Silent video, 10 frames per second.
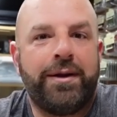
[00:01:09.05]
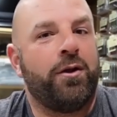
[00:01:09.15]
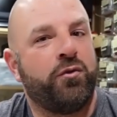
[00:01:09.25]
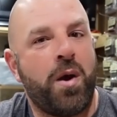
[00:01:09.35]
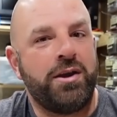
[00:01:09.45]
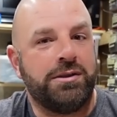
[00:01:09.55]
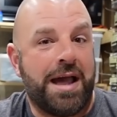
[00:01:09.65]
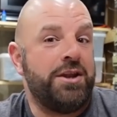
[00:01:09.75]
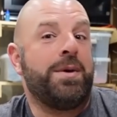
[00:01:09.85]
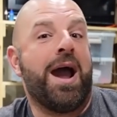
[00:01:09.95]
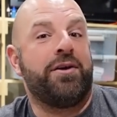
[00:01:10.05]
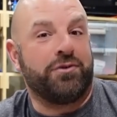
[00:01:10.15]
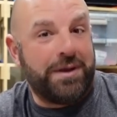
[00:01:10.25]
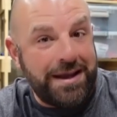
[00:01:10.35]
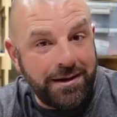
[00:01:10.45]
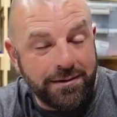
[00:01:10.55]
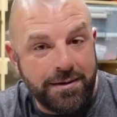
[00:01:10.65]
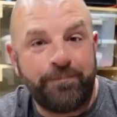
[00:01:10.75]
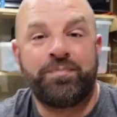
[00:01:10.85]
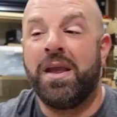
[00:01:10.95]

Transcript: I know that's why a lot of you guys are here,